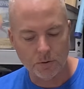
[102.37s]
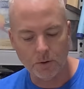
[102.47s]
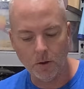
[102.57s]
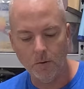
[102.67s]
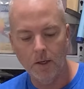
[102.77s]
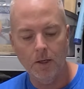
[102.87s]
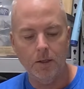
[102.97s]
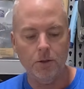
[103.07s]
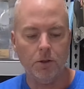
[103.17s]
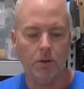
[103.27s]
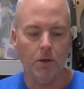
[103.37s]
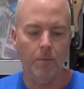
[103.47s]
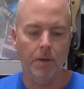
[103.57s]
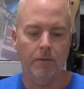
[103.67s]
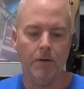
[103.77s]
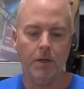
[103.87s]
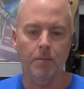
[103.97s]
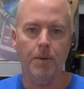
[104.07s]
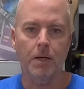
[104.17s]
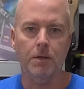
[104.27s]
So just a little bit of a
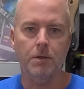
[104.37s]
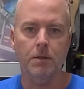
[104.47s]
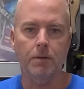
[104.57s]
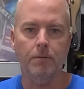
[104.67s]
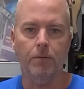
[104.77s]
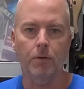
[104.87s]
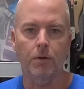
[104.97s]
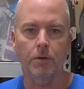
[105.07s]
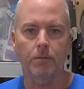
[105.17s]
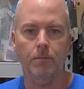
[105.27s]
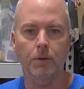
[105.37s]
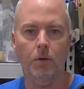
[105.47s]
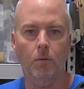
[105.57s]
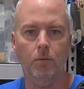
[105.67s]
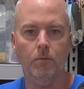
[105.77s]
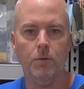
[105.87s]
comparison for, you know,